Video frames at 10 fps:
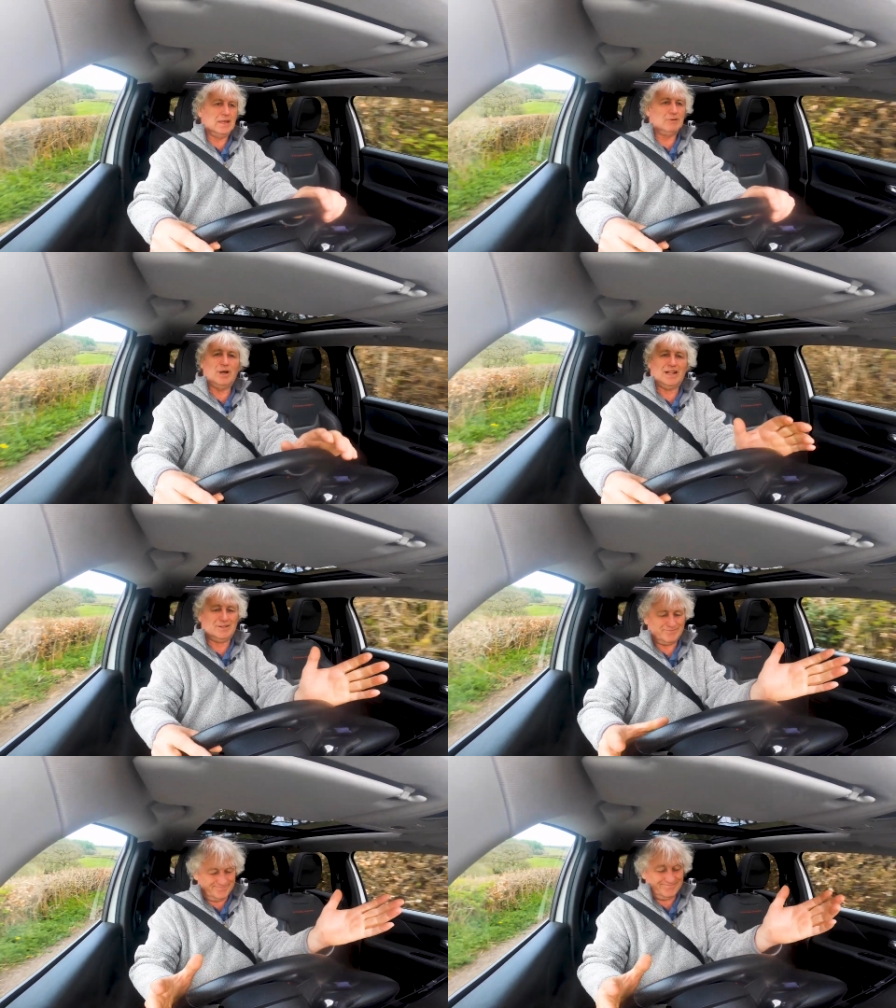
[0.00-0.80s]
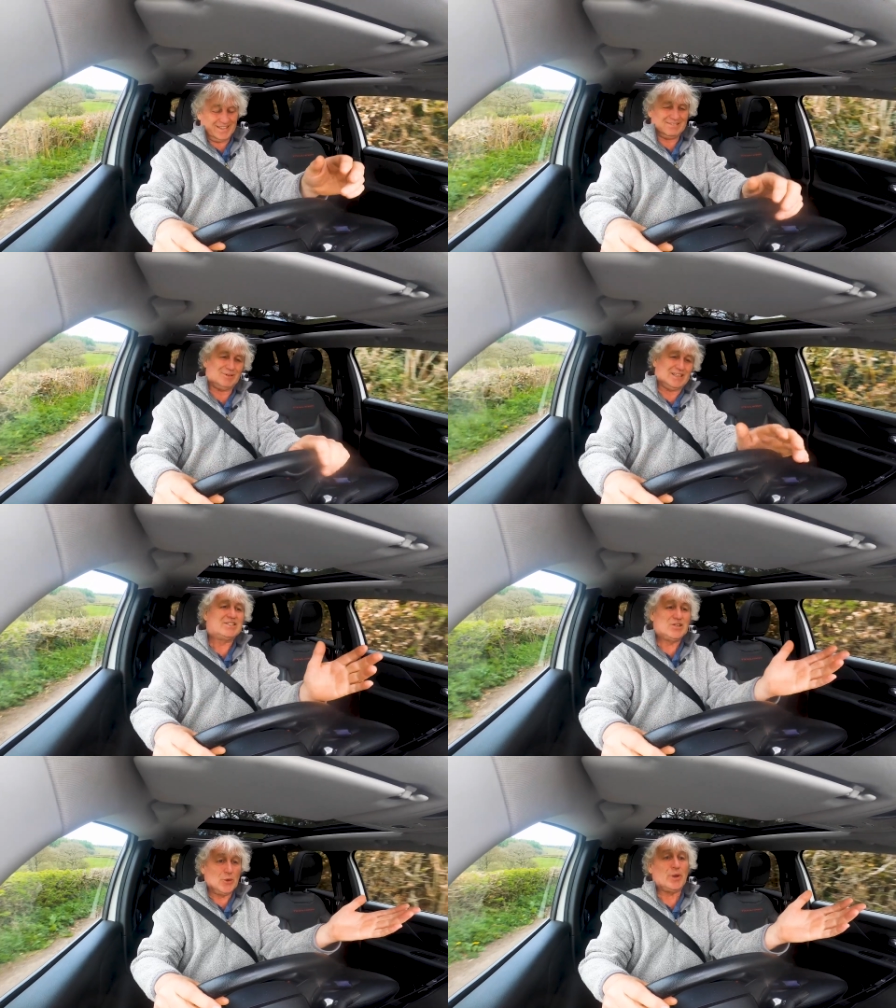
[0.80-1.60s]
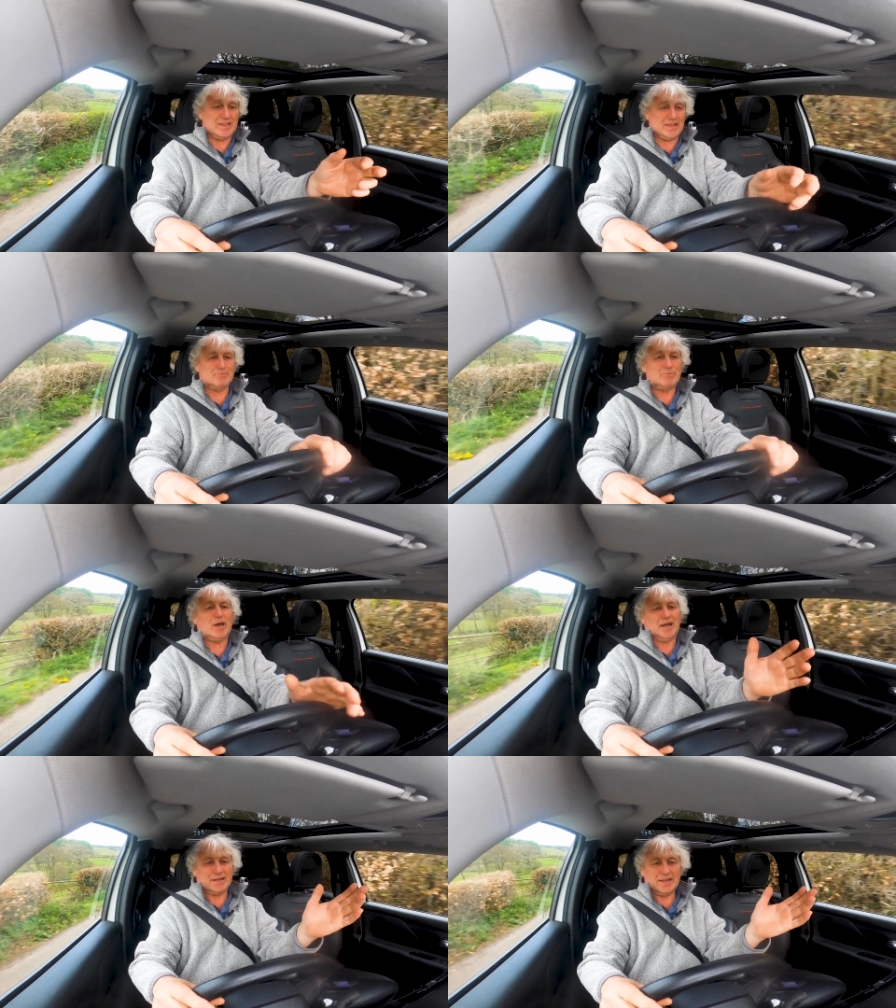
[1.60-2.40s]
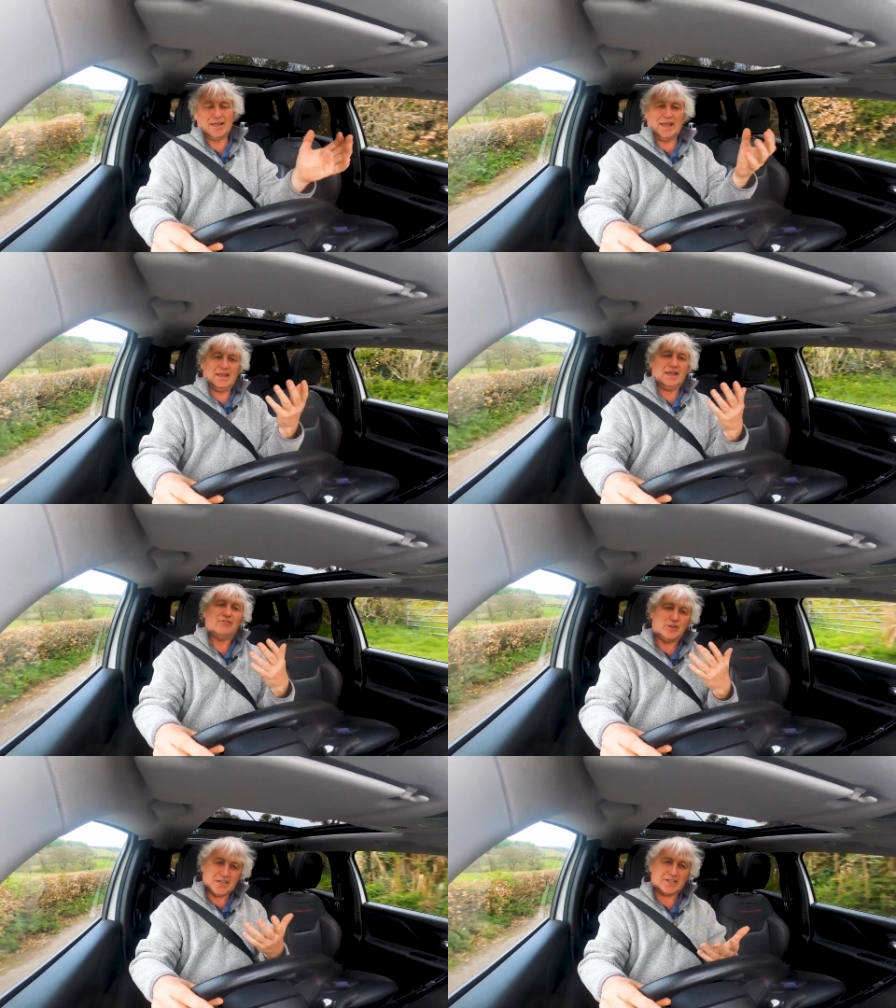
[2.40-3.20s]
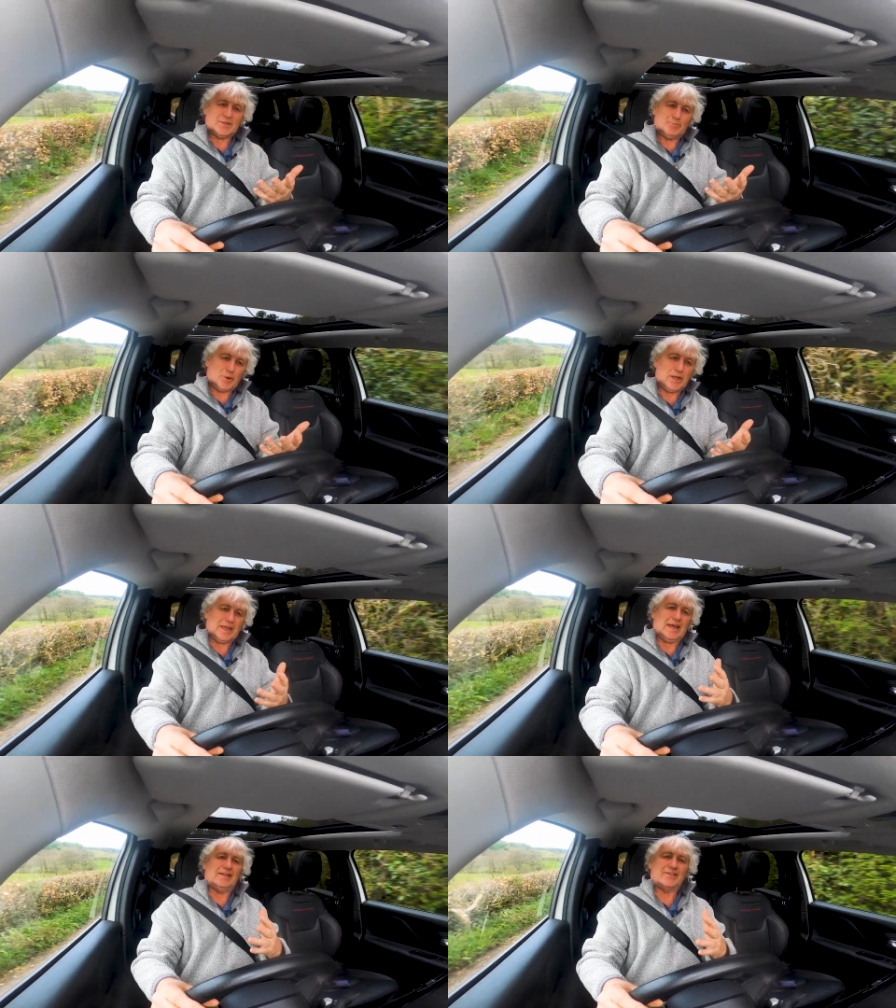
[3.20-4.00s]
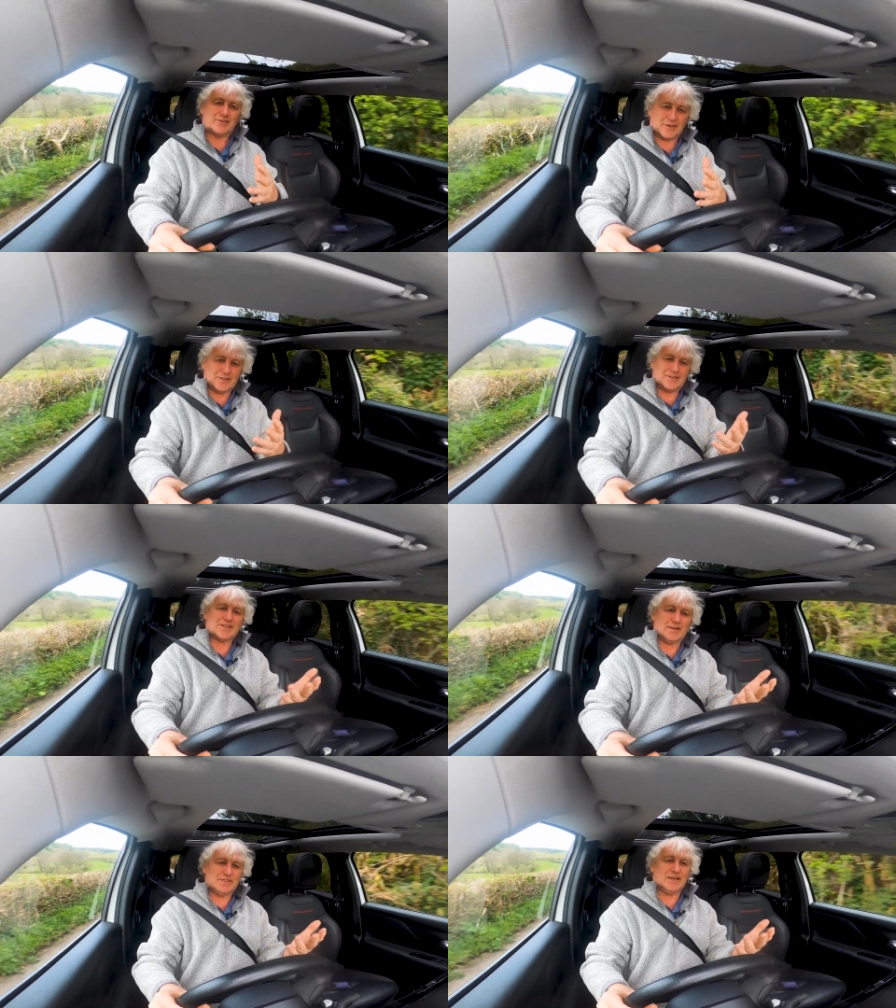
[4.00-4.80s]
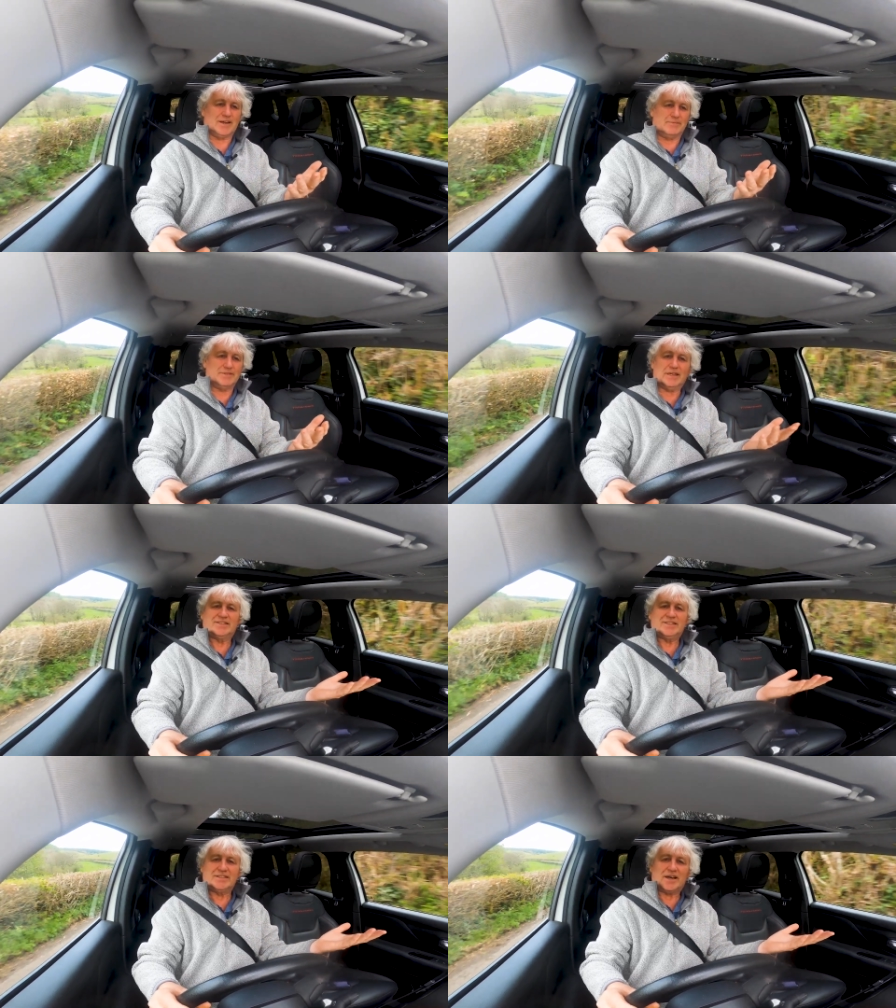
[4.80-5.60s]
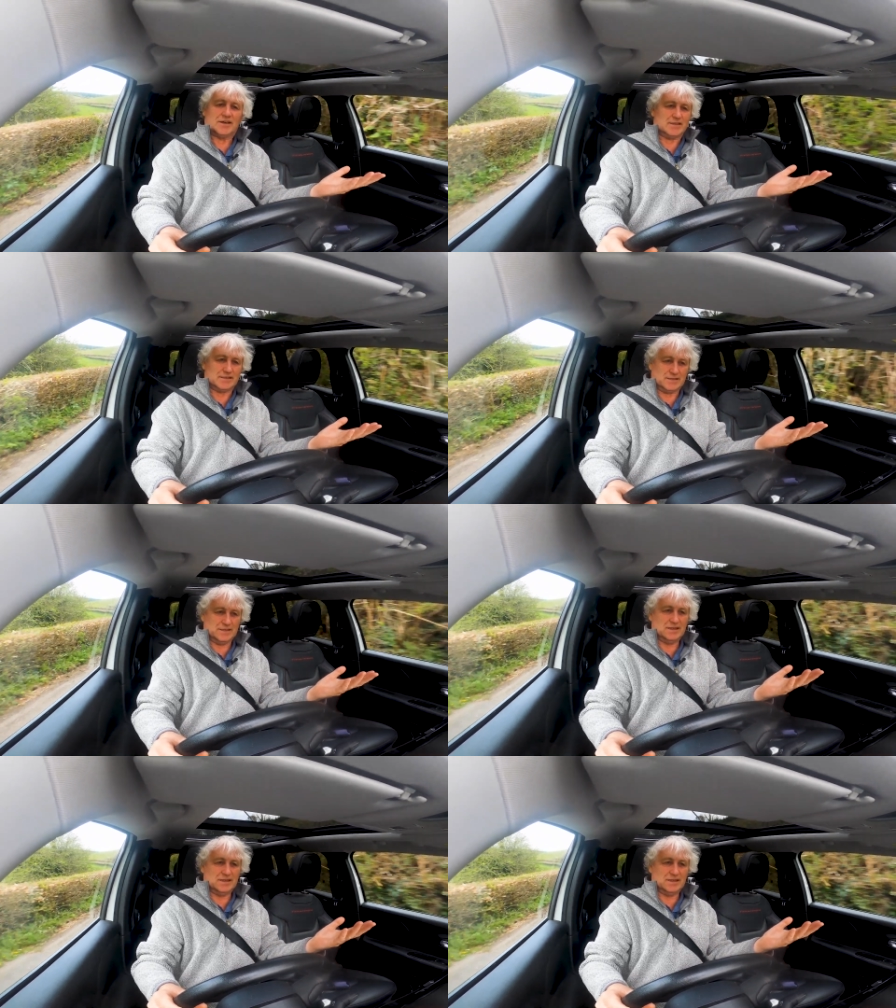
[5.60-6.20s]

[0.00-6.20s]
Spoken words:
Well, I do in this, but if you touch the brake and the throttle at the same time, the engine dies.